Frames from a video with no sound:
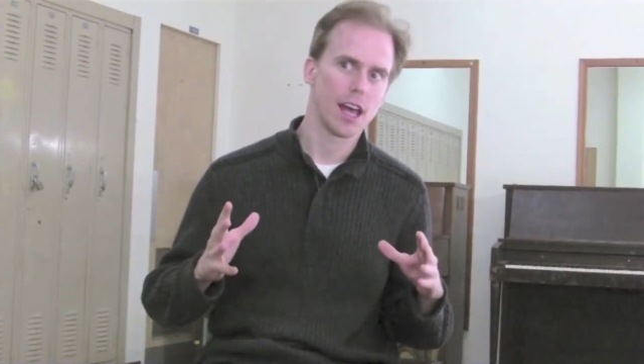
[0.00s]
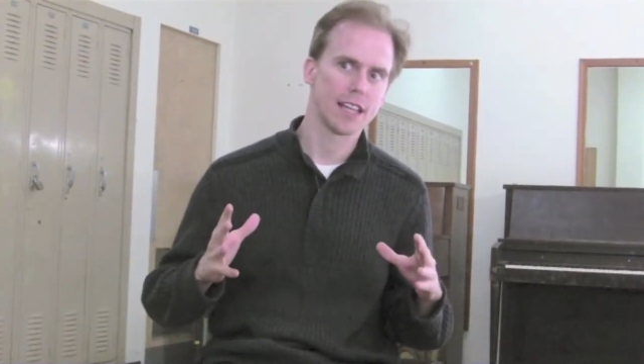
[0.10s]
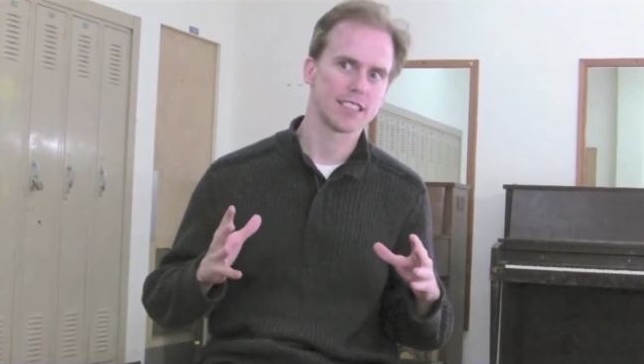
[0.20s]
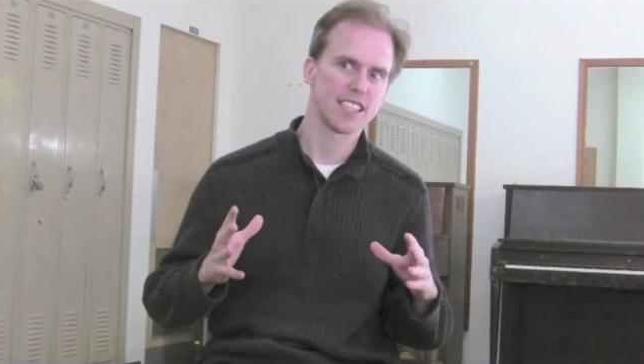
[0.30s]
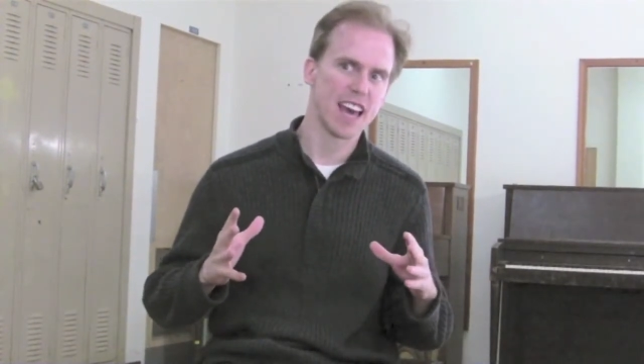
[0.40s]

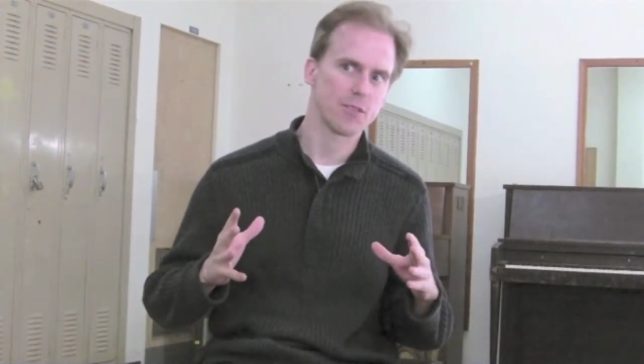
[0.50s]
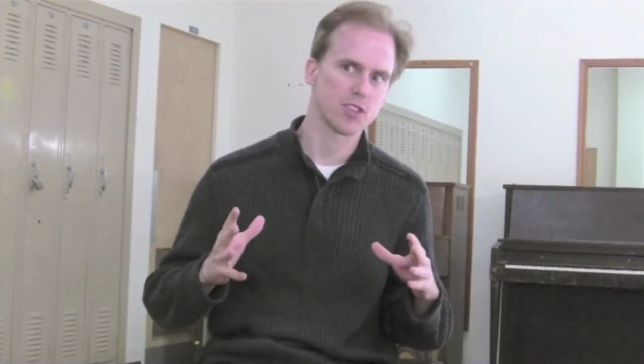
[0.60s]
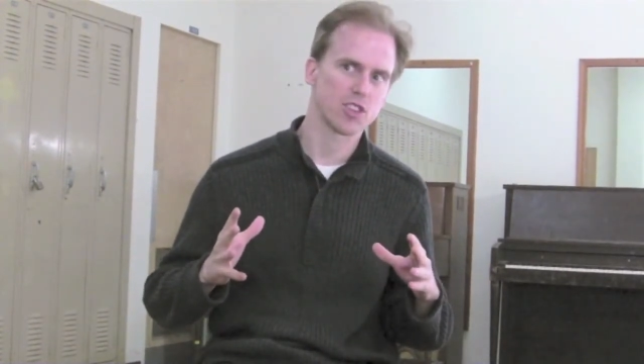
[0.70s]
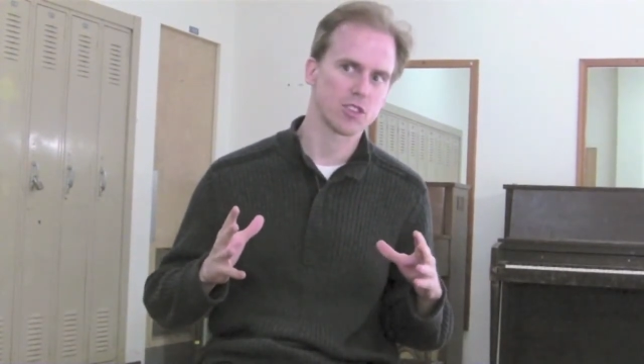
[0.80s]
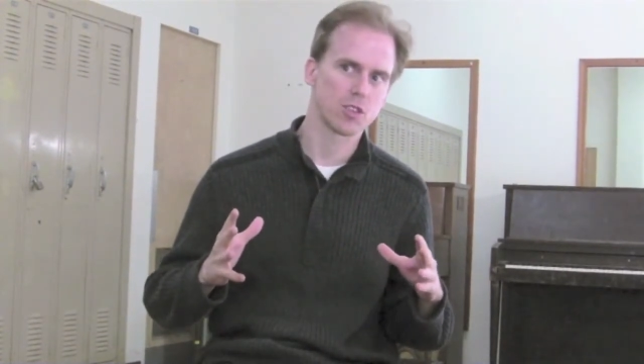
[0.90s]
at San
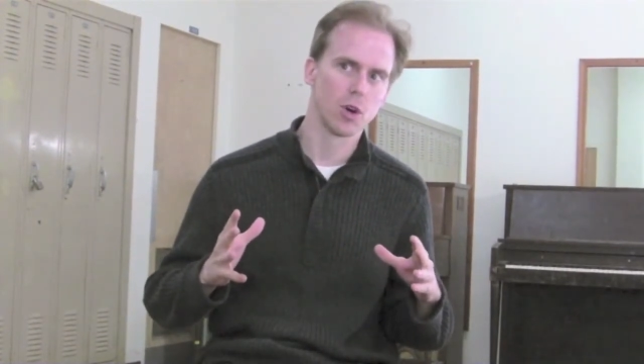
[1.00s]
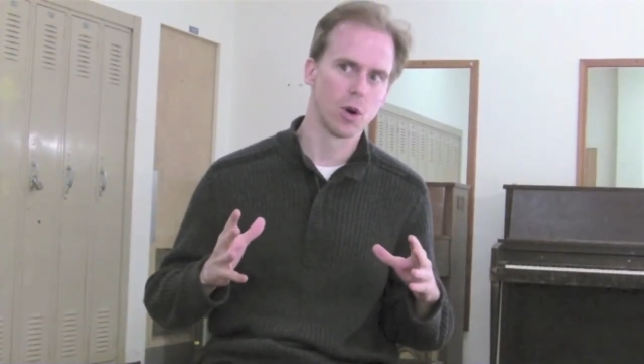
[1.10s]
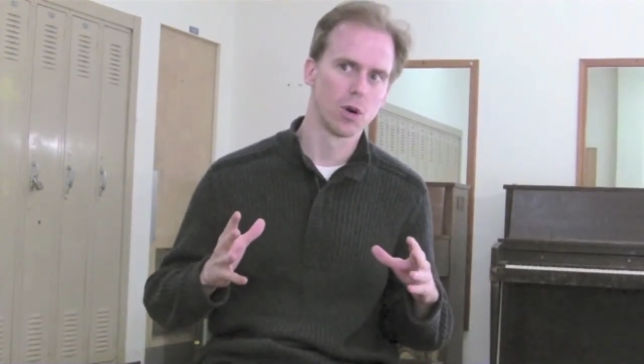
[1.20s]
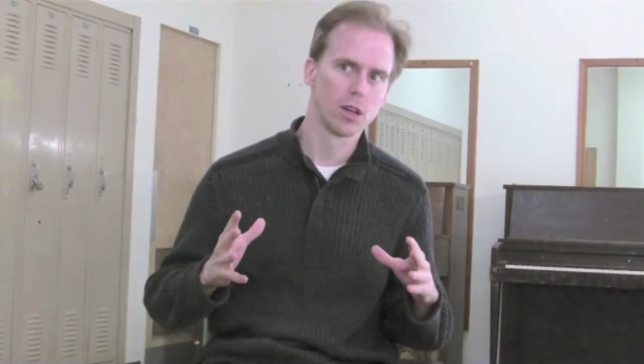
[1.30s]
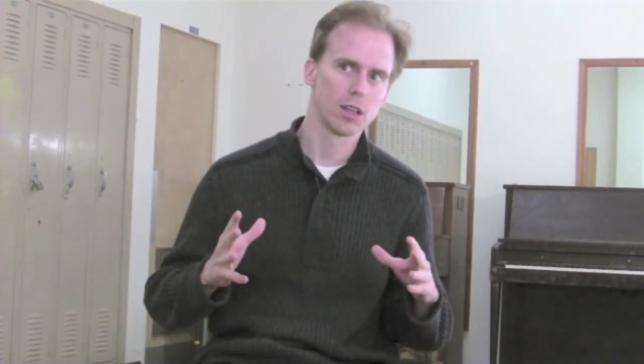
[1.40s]

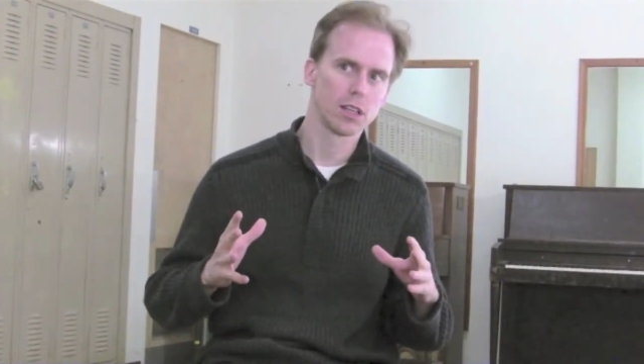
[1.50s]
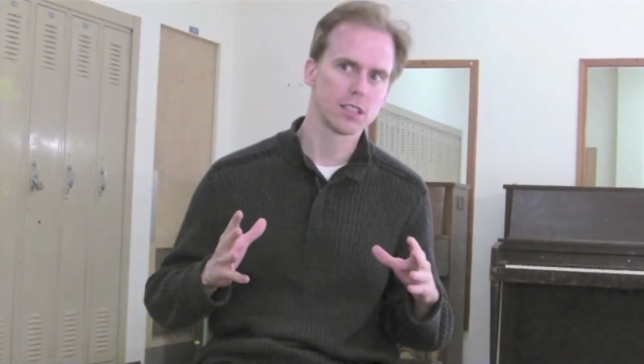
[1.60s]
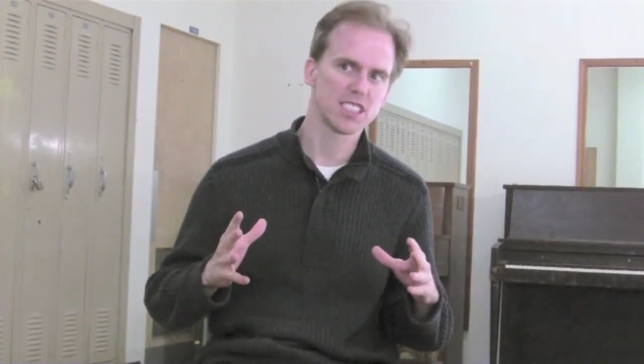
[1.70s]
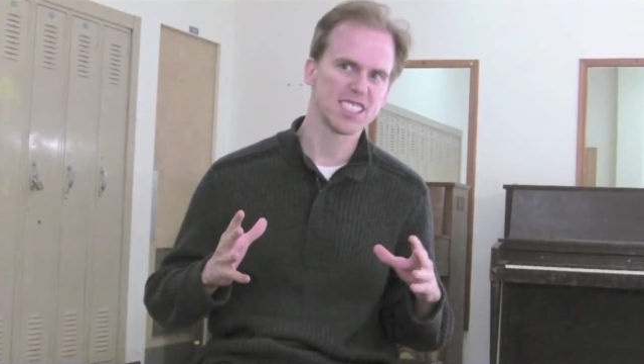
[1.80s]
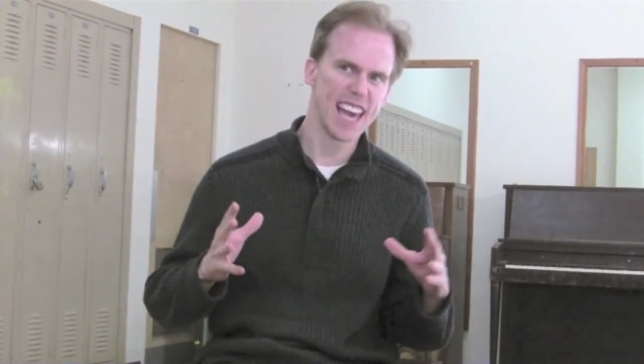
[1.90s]
Francisco
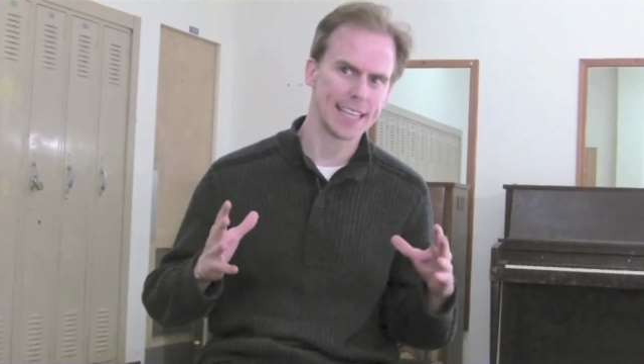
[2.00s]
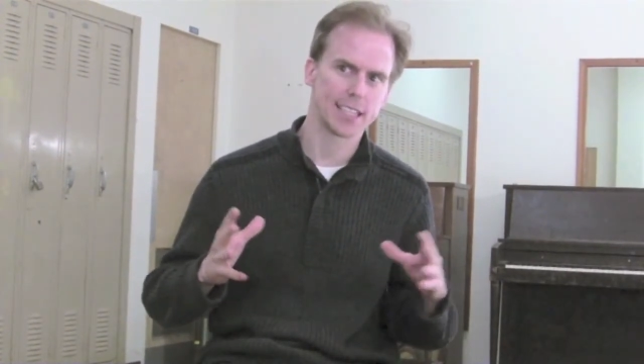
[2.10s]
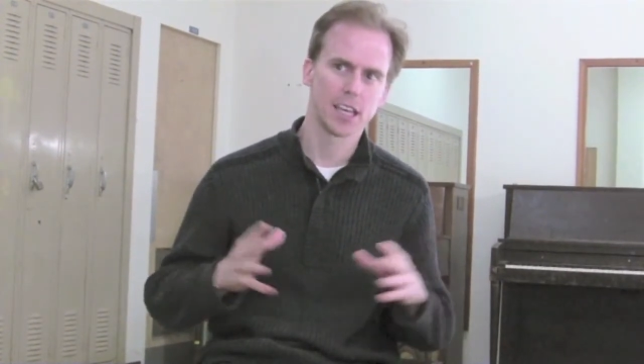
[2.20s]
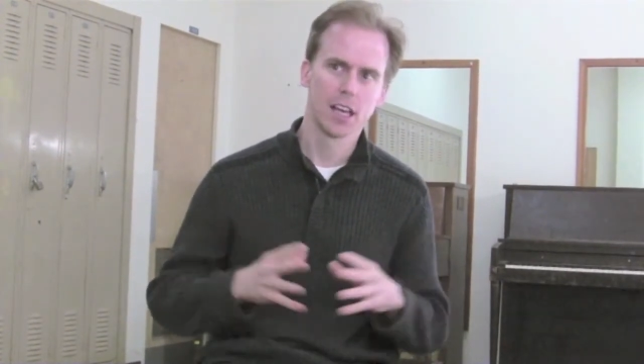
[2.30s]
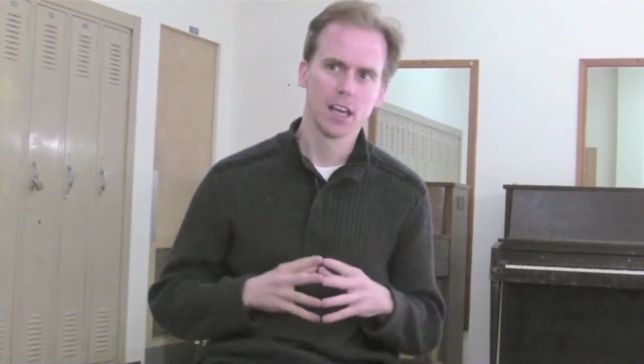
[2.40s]
State